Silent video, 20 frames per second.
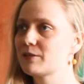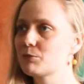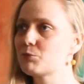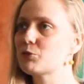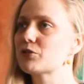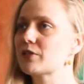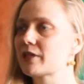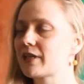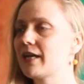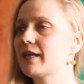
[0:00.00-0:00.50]
The
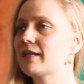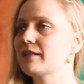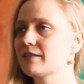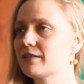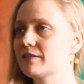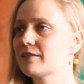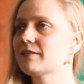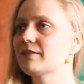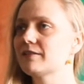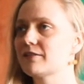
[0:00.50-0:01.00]
music had
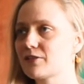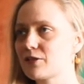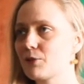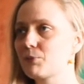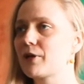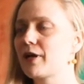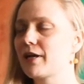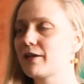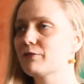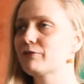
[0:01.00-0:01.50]

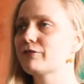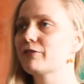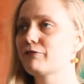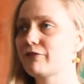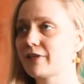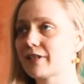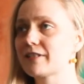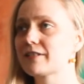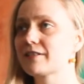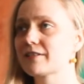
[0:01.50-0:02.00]
some kind of
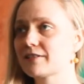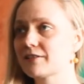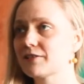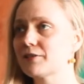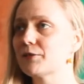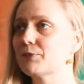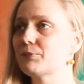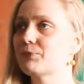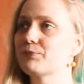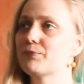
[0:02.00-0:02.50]
effect.
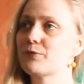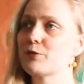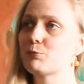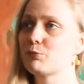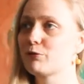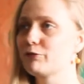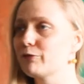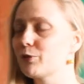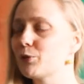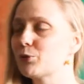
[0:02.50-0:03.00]
Um, you
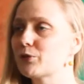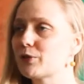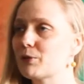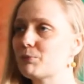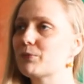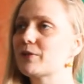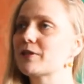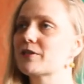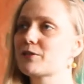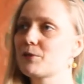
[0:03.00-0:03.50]
provoked
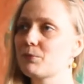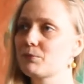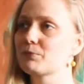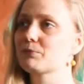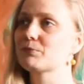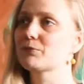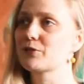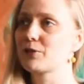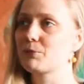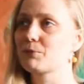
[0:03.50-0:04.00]
them in some
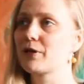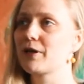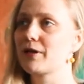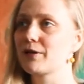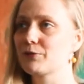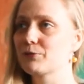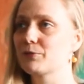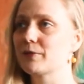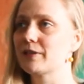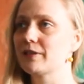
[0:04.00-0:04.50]
some
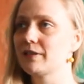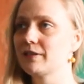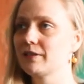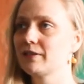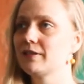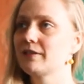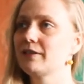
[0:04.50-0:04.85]
kind of way.